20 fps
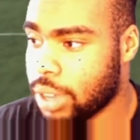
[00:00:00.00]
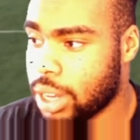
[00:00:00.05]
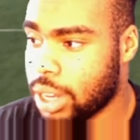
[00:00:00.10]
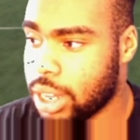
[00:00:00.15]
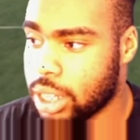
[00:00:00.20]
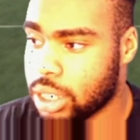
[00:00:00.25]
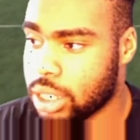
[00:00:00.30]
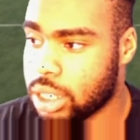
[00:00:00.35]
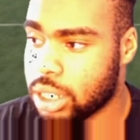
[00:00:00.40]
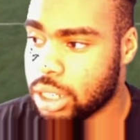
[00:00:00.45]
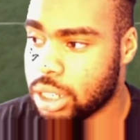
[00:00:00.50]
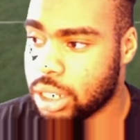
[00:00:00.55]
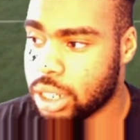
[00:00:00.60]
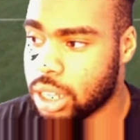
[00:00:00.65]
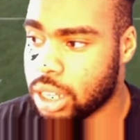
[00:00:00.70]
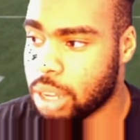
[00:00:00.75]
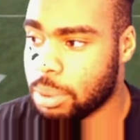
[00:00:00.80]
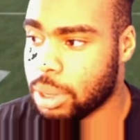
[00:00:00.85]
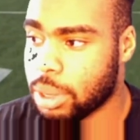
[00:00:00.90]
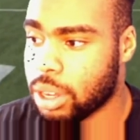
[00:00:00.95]
and he's literally
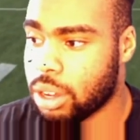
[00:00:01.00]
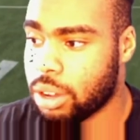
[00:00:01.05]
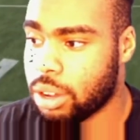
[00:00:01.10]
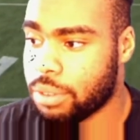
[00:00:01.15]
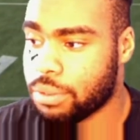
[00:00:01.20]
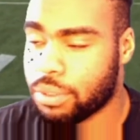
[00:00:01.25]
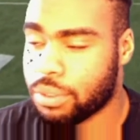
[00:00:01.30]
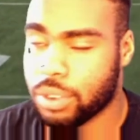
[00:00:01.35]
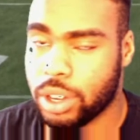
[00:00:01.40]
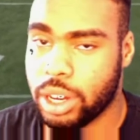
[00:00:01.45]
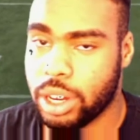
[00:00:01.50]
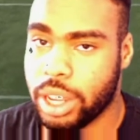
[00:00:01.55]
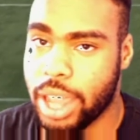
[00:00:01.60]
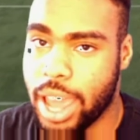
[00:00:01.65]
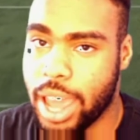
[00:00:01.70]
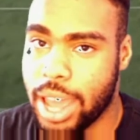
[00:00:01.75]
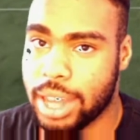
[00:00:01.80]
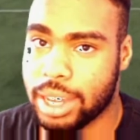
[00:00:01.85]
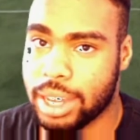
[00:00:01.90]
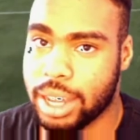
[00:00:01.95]
coming off free
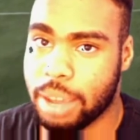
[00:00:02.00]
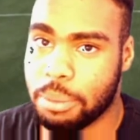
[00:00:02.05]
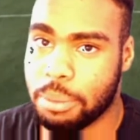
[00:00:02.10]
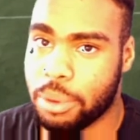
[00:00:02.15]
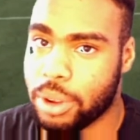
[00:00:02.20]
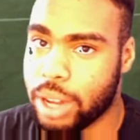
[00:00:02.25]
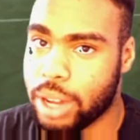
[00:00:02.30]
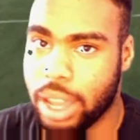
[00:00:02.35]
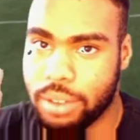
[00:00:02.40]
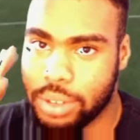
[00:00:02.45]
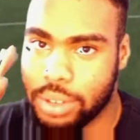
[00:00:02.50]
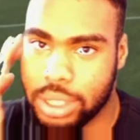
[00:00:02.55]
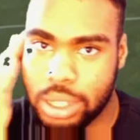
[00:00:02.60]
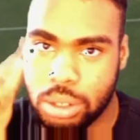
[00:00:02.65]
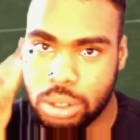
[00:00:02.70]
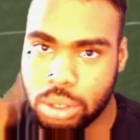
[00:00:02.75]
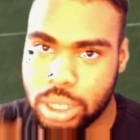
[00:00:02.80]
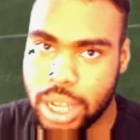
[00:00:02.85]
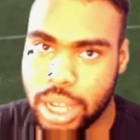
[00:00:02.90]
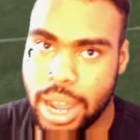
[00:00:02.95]
at that point every
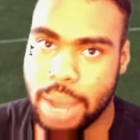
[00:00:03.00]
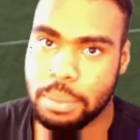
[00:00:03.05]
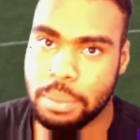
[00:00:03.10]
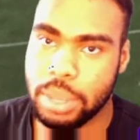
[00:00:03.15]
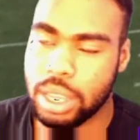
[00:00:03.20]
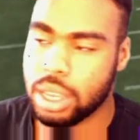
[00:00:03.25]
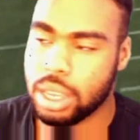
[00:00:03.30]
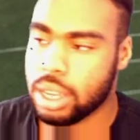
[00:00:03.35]
single time.